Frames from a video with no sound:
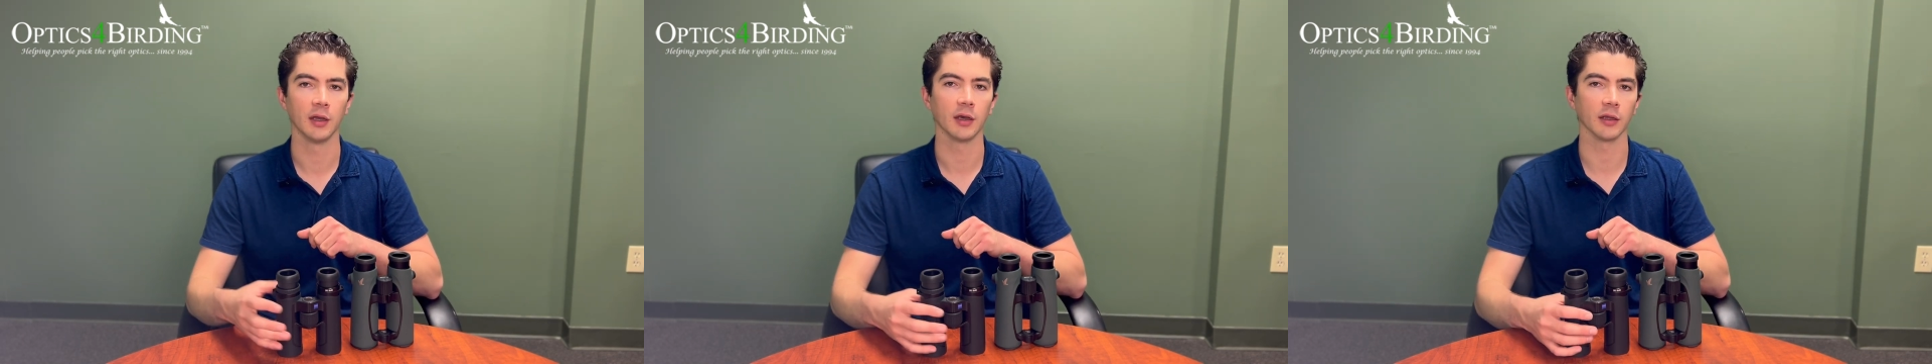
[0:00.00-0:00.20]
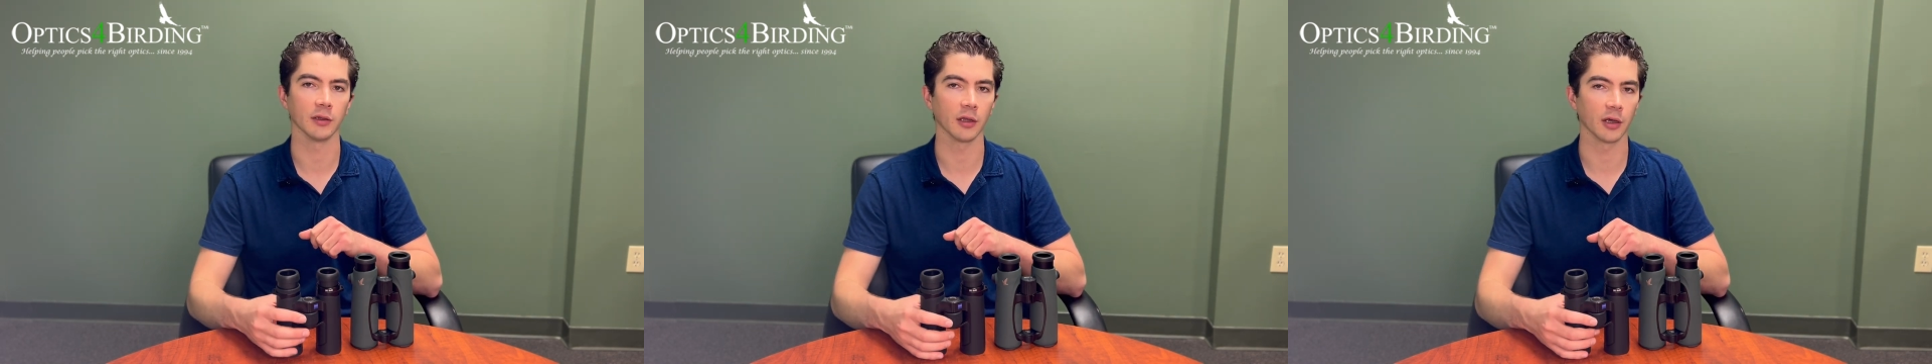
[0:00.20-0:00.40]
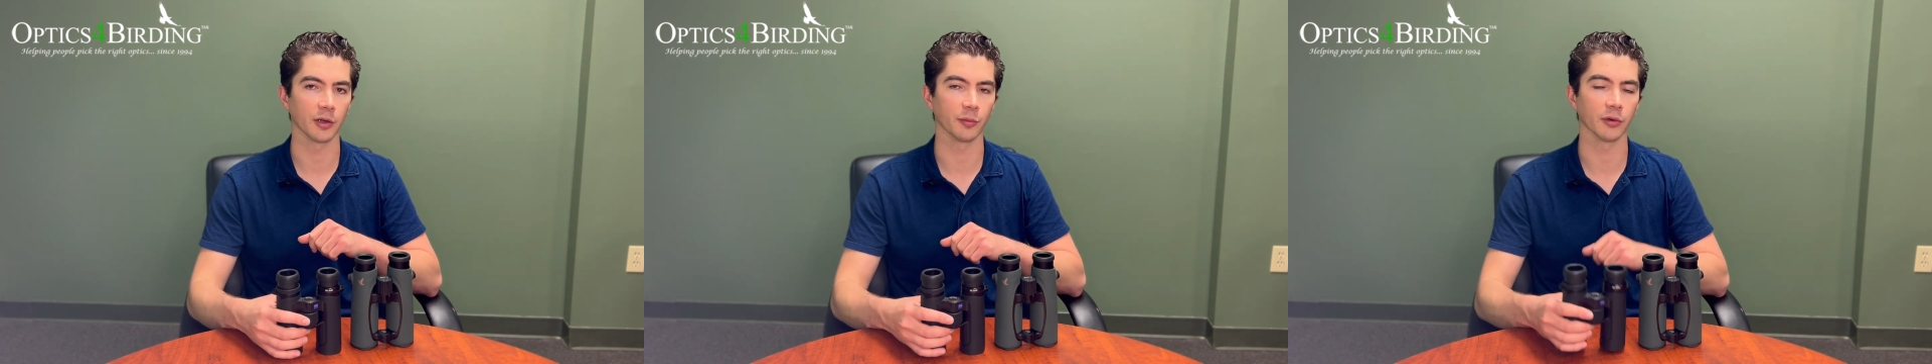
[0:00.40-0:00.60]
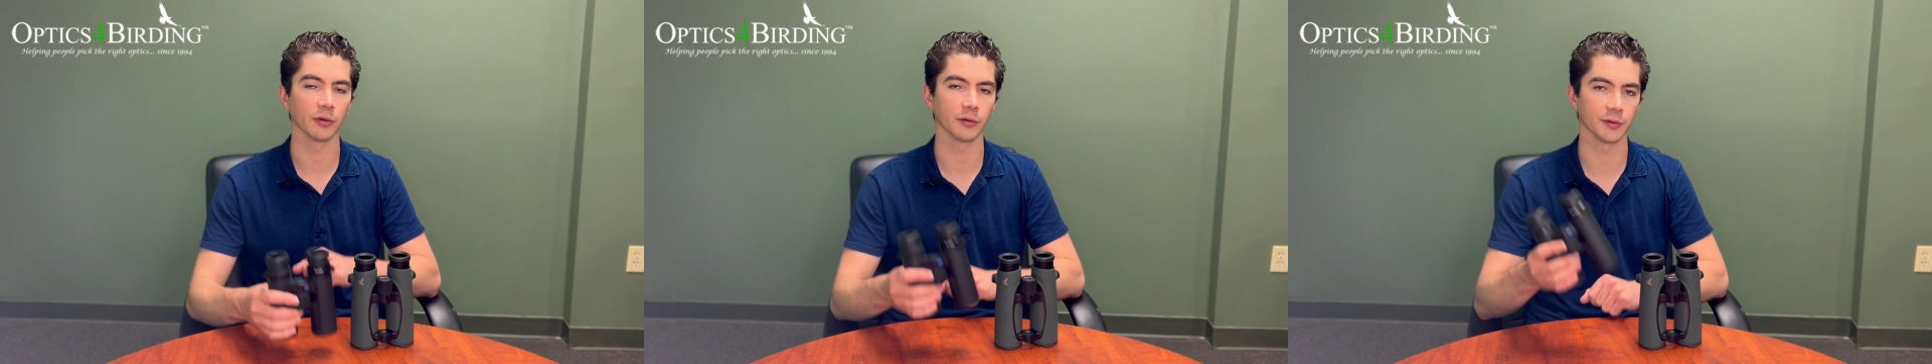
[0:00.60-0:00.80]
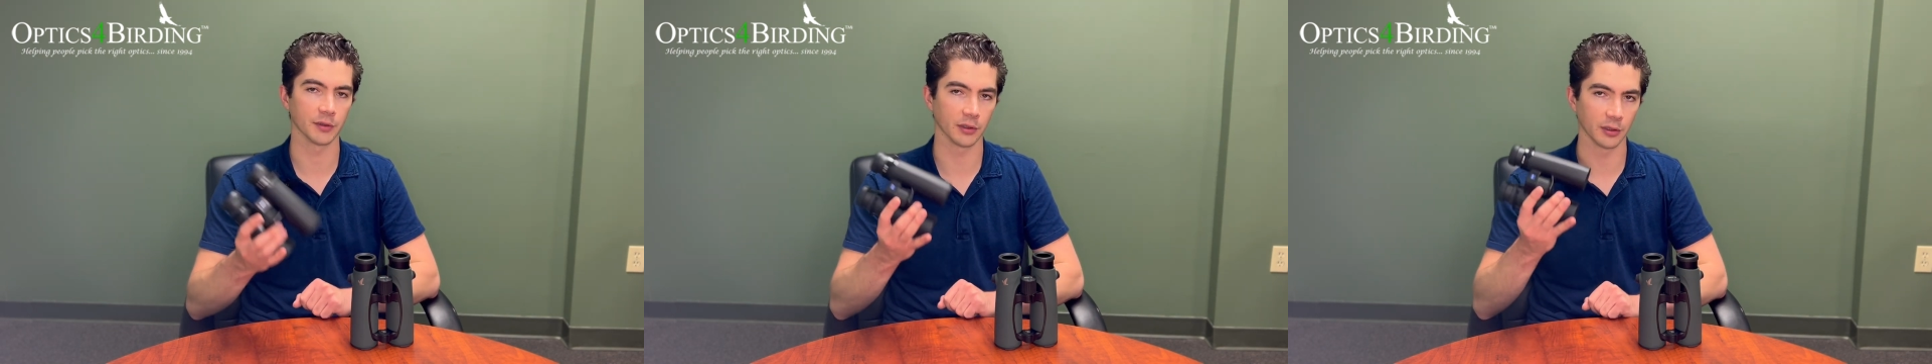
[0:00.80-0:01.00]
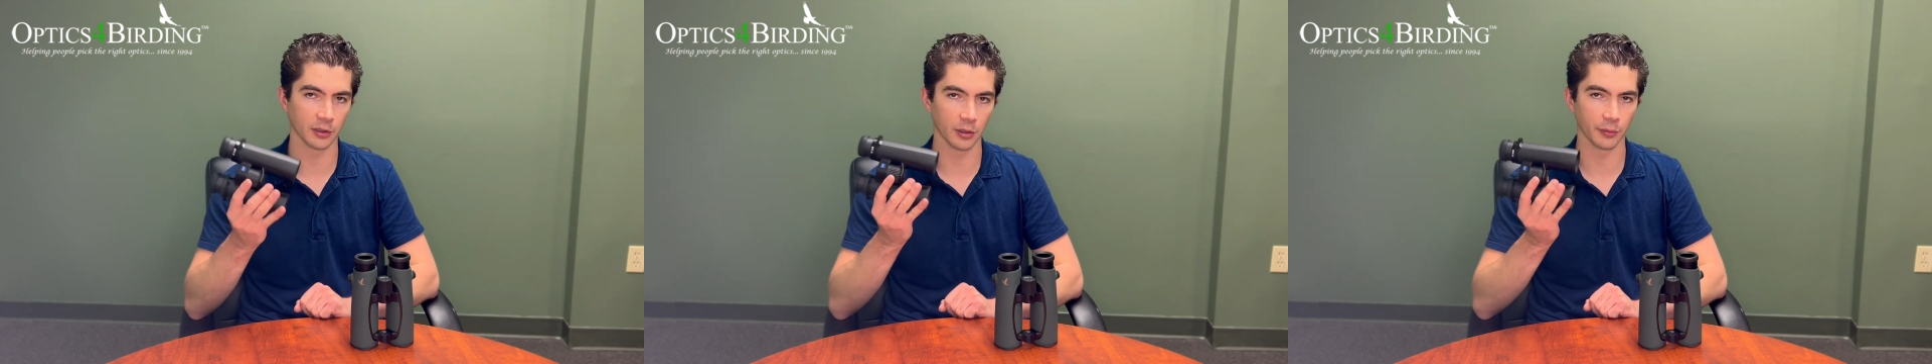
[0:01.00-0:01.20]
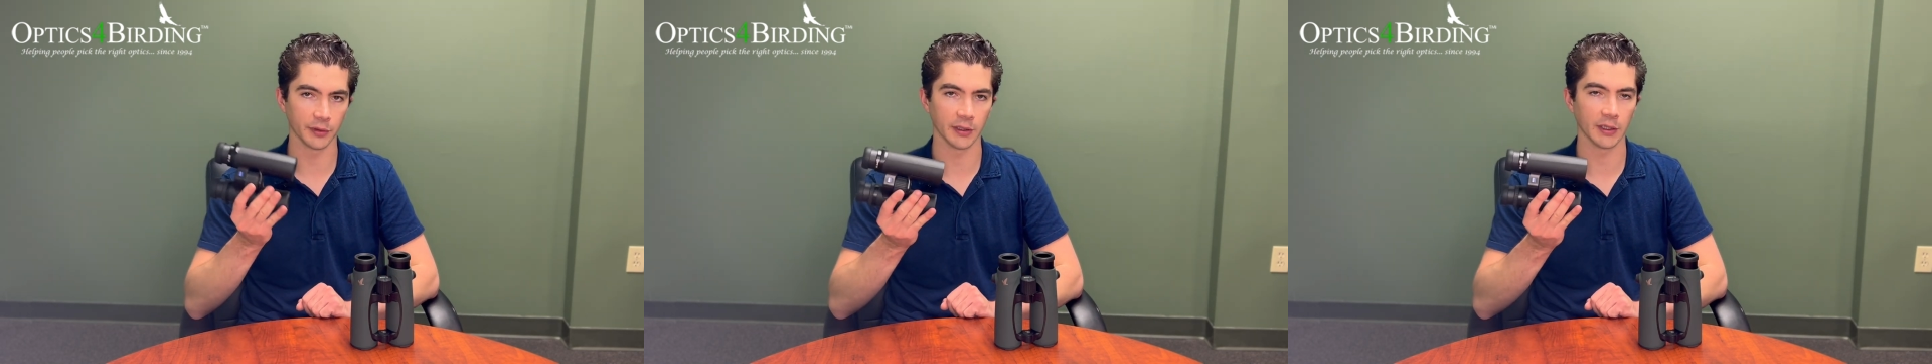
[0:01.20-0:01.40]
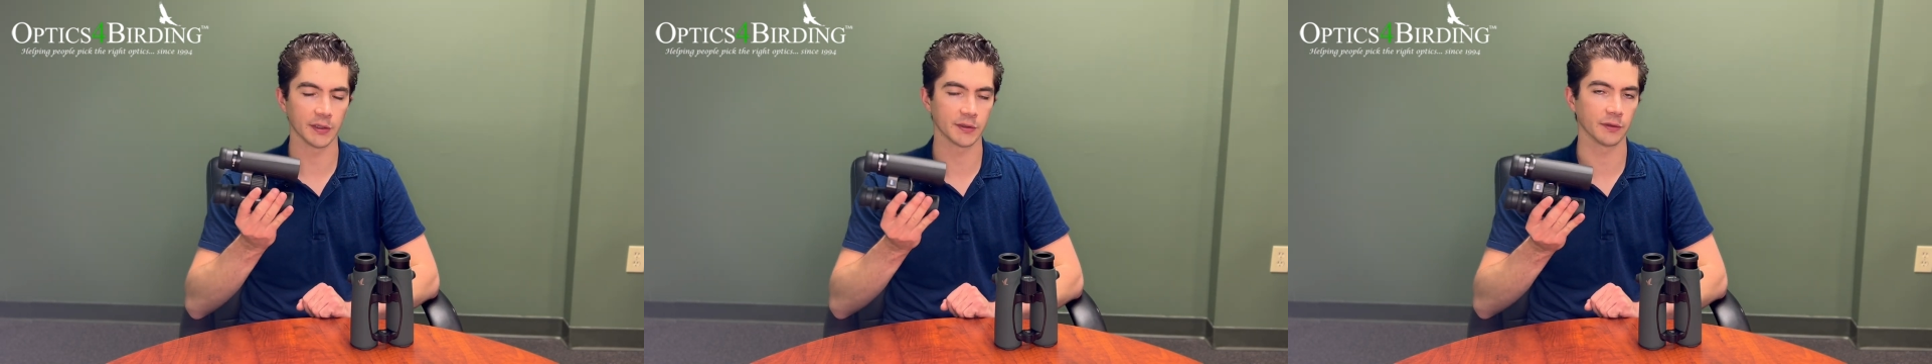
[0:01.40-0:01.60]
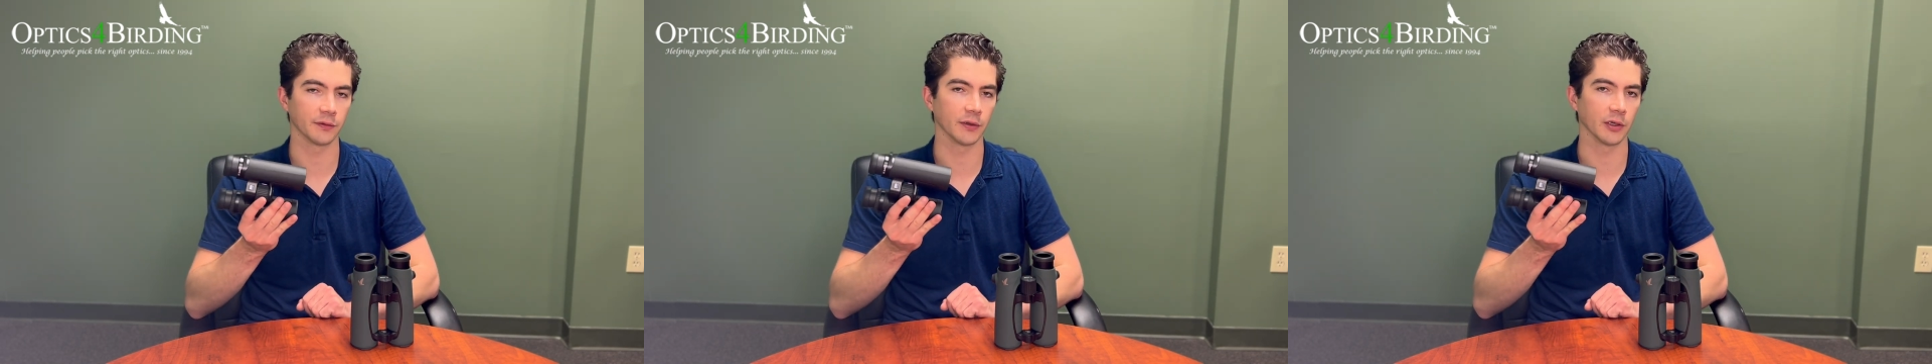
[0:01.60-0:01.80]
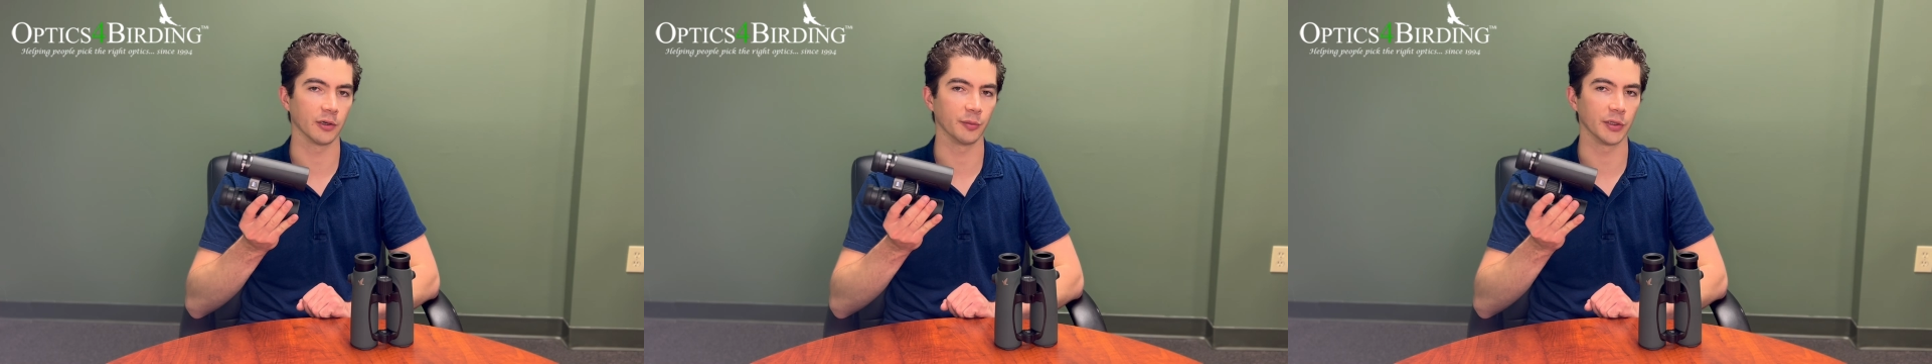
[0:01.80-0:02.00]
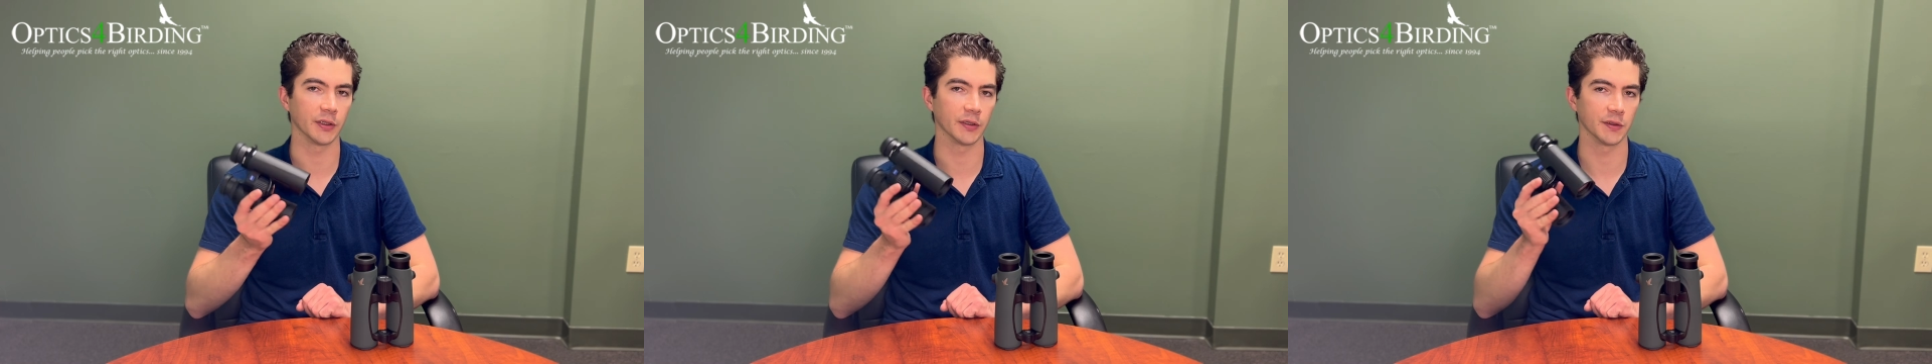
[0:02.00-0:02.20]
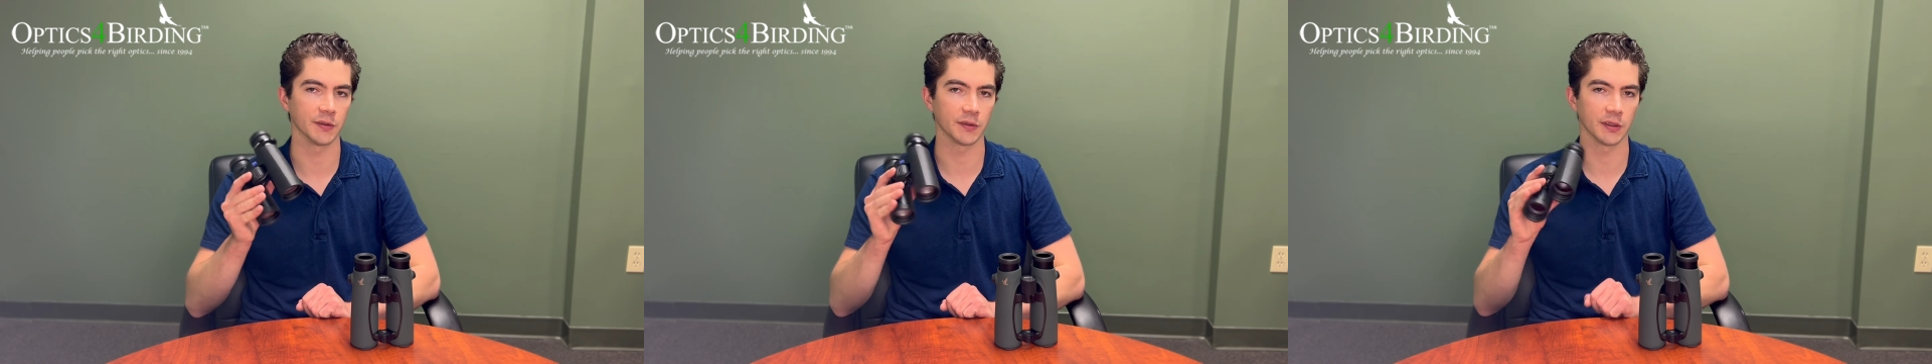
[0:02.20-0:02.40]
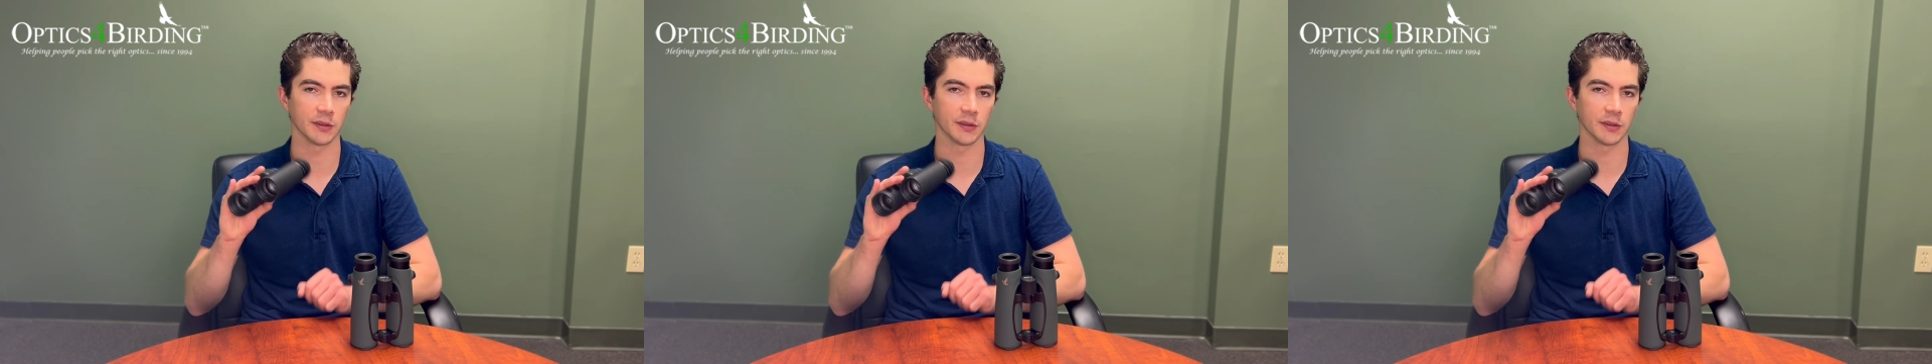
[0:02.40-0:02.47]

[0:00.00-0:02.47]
a lot of birders are going to go with the SFL because